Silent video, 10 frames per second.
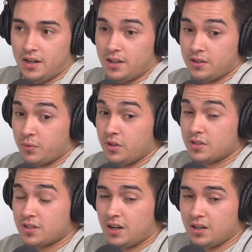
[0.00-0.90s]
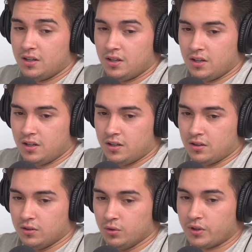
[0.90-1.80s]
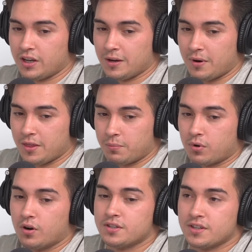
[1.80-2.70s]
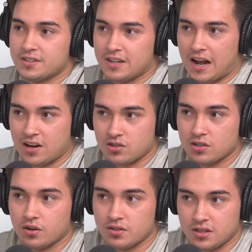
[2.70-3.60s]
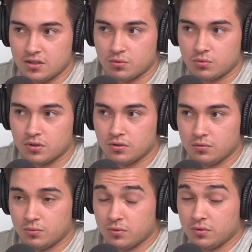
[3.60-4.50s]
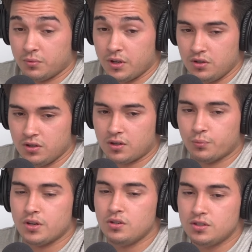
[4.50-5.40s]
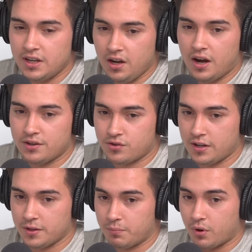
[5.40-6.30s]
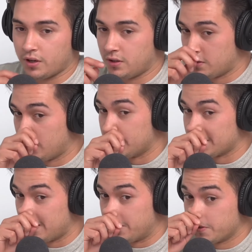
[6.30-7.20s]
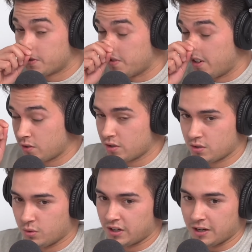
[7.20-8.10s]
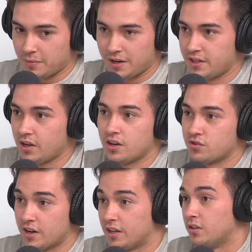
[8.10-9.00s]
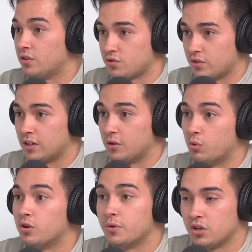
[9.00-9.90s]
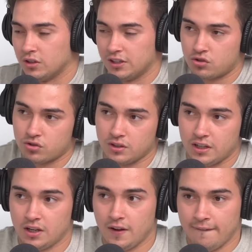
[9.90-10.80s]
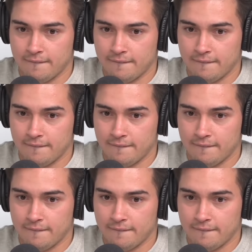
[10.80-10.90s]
and when you start looking about the process that actually goes into it. When you when you dehydrate the body to those levels, we're not just talking about dehydrating and not drinking water, but you're literally